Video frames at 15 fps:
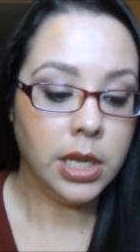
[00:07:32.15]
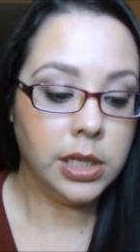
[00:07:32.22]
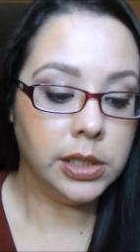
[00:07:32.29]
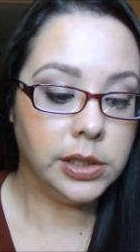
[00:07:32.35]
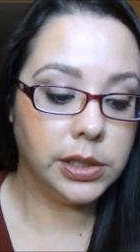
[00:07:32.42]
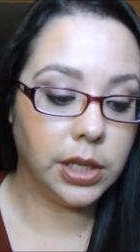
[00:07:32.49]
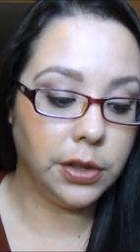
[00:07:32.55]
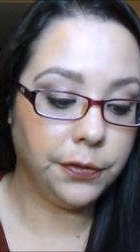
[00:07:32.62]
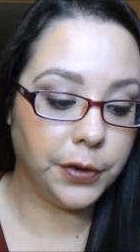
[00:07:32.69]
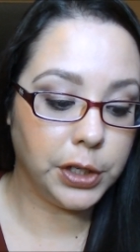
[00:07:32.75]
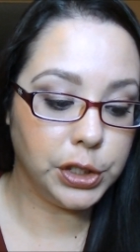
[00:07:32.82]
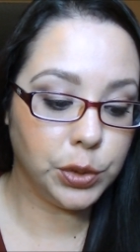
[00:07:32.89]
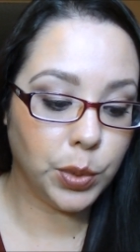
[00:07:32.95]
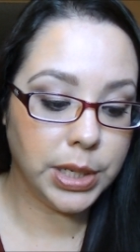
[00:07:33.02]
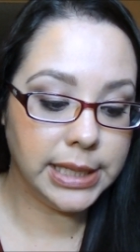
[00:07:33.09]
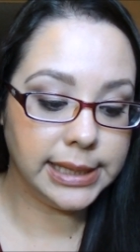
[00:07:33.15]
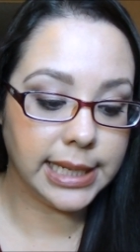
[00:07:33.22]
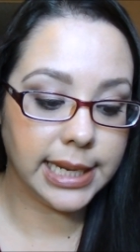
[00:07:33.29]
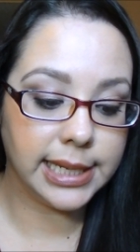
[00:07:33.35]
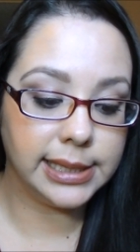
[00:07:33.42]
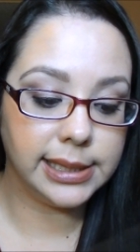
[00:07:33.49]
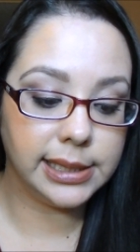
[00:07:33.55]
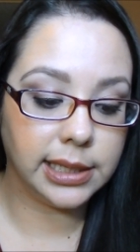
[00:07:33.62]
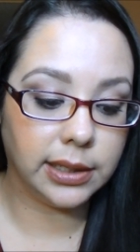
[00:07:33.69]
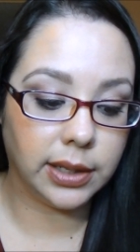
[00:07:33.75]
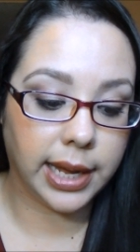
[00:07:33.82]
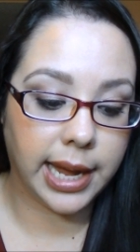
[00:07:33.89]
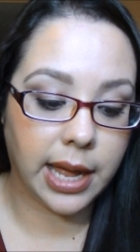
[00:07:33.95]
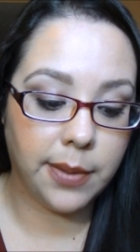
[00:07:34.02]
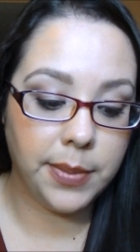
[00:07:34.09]
So the first one is
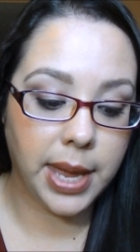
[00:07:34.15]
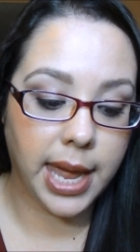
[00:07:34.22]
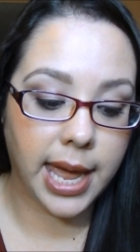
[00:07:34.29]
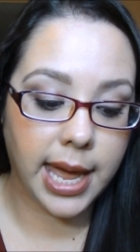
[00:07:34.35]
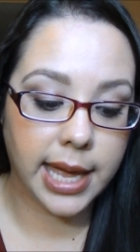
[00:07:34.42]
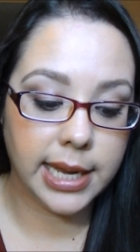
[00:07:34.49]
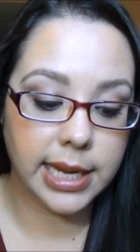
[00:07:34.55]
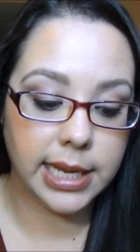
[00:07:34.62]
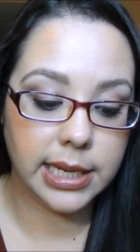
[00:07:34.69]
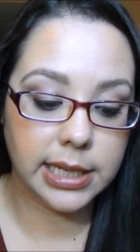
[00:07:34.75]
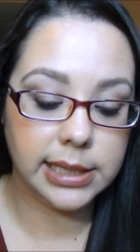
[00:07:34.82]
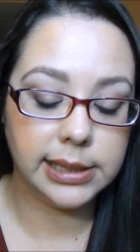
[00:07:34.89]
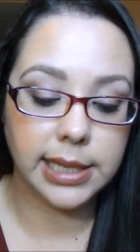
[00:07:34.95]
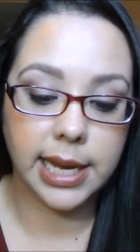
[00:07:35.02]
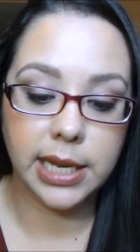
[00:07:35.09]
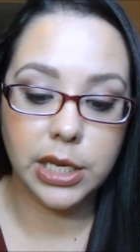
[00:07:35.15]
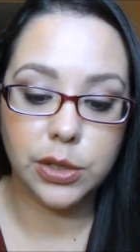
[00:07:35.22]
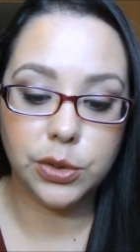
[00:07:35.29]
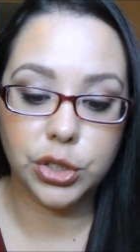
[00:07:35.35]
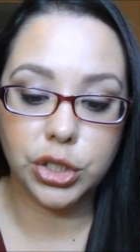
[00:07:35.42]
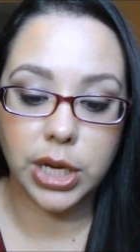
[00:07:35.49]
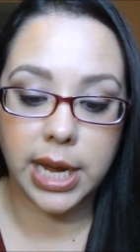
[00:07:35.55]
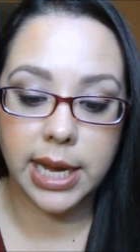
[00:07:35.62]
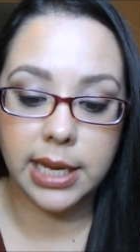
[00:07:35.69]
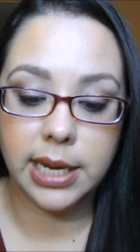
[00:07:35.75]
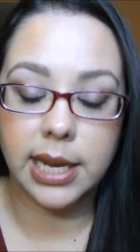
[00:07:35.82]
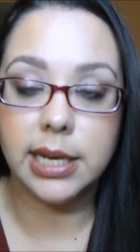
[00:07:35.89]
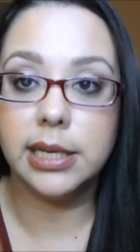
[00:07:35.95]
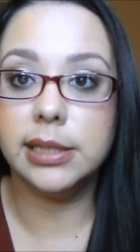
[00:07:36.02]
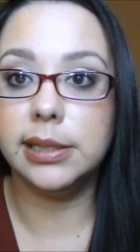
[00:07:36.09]
Instaglam, and it is a new shade,
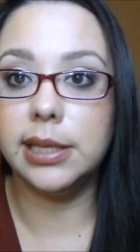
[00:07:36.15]
and it is